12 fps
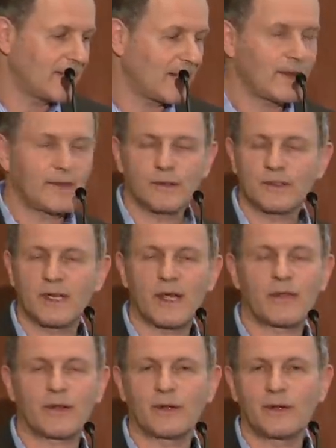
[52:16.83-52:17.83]
then there's an
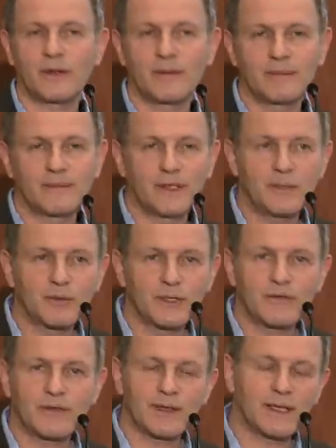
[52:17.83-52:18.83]
ethical
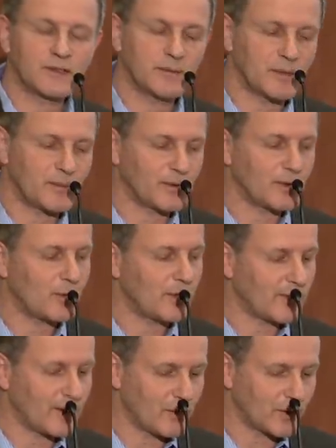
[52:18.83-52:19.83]
debrief that lets people know
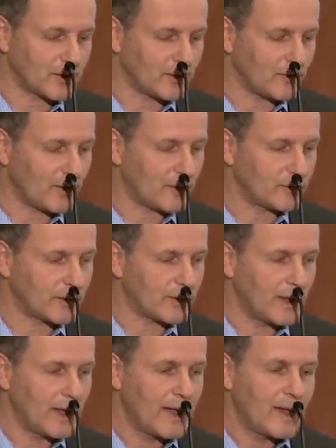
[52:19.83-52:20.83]
what they were involved
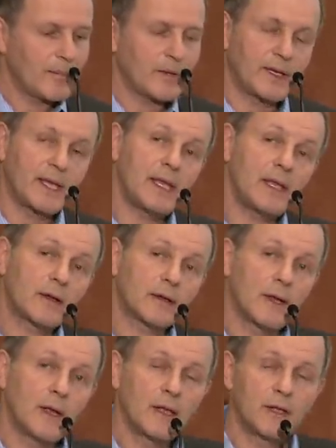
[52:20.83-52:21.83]
with. But
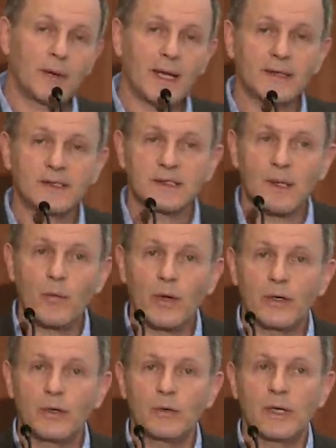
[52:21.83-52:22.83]
here, you had
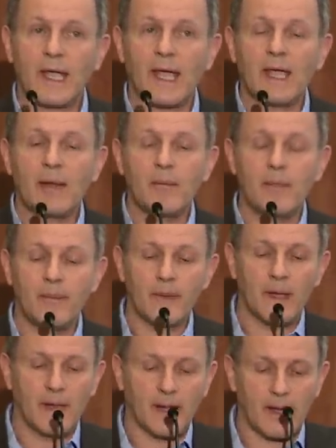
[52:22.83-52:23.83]
someone who came
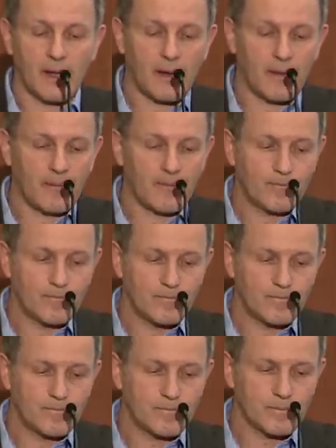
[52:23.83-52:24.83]

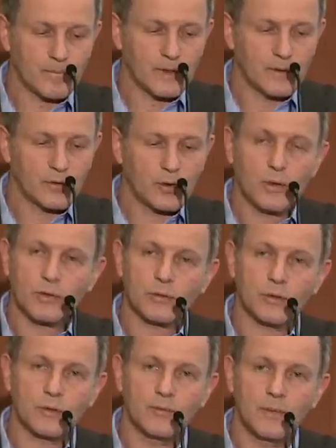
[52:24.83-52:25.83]
to a
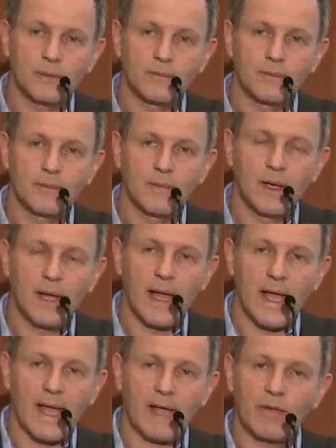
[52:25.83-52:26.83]
room,
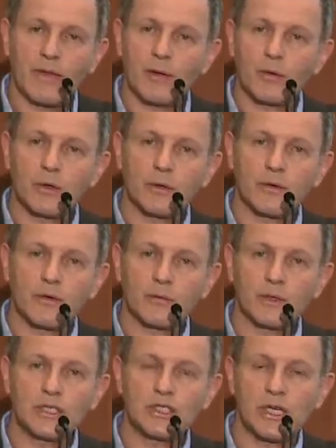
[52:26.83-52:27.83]
and there were
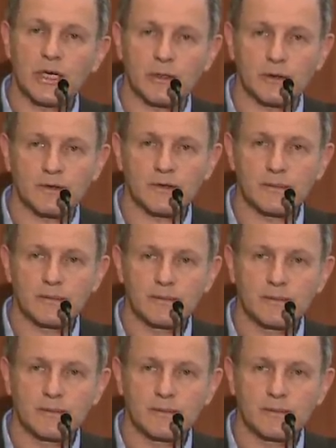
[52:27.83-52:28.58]
three chairs.